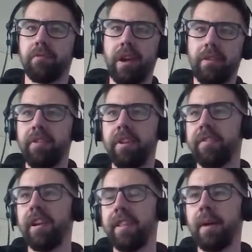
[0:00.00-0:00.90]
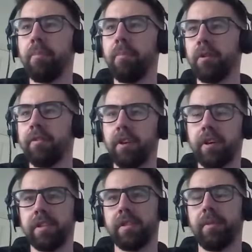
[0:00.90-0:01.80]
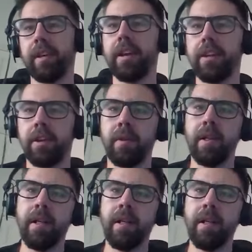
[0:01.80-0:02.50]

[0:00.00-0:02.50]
around refilling that bottle for a customer? Can you